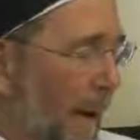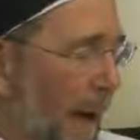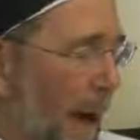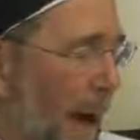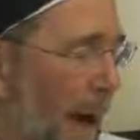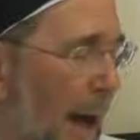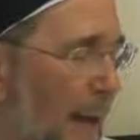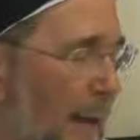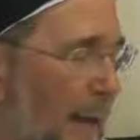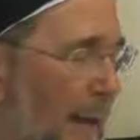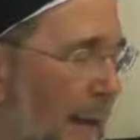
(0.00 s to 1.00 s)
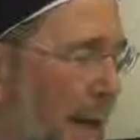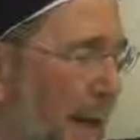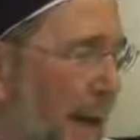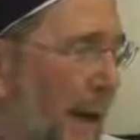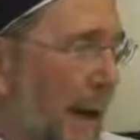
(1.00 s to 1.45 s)
And
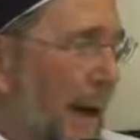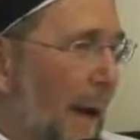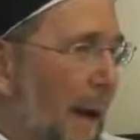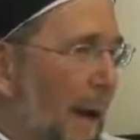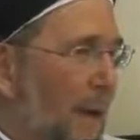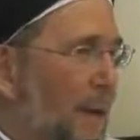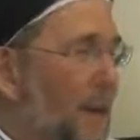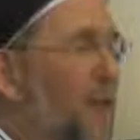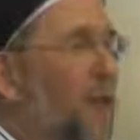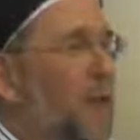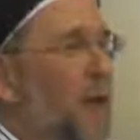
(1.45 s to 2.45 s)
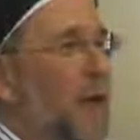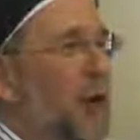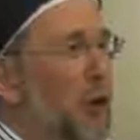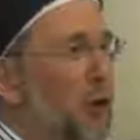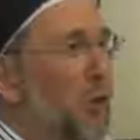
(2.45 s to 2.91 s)
this was what
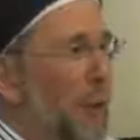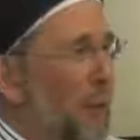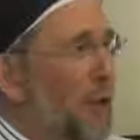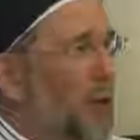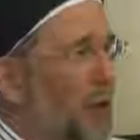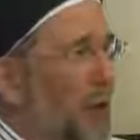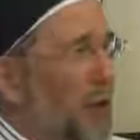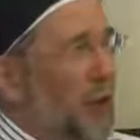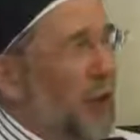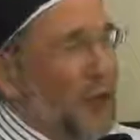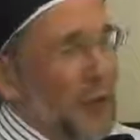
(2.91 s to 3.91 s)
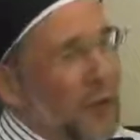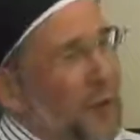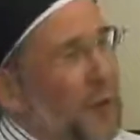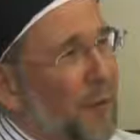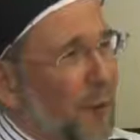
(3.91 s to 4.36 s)
he called people to initially, just
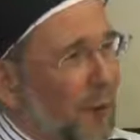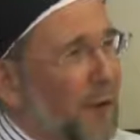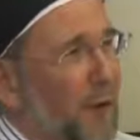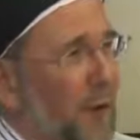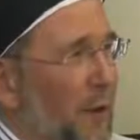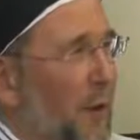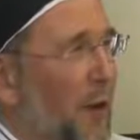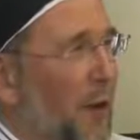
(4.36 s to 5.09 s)
as the Prophet did.